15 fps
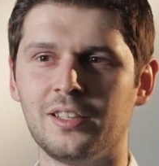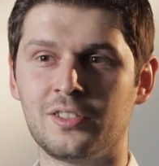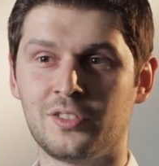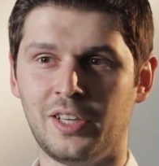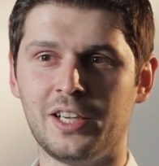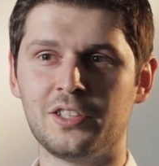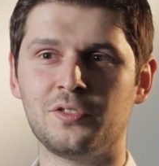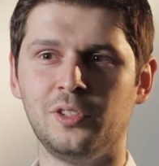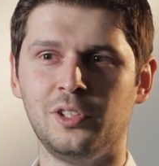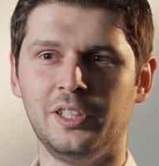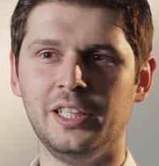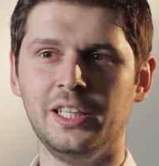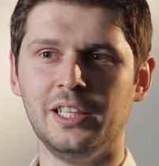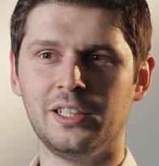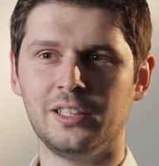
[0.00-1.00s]
stressful
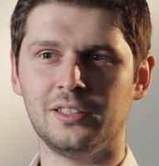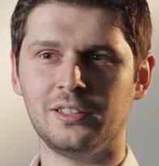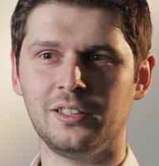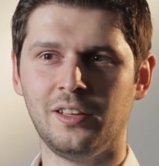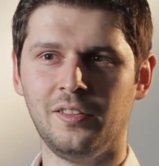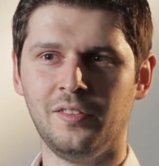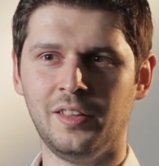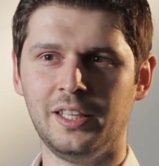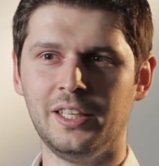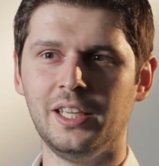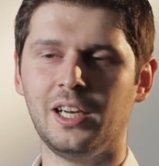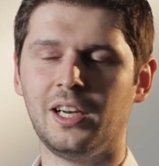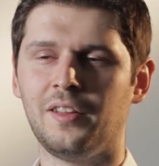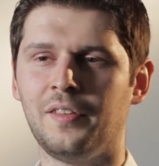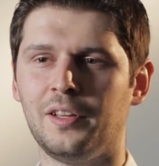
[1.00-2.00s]
year, the
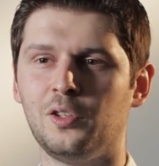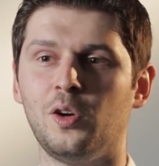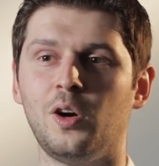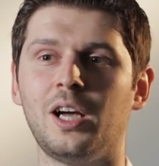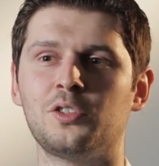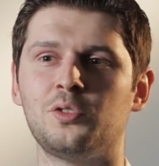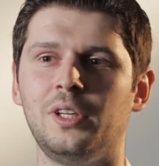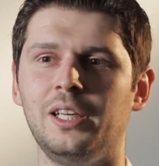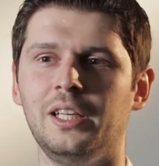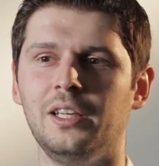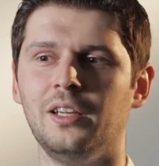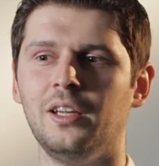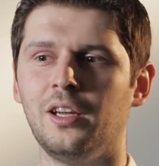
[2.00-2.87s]
year that you're actually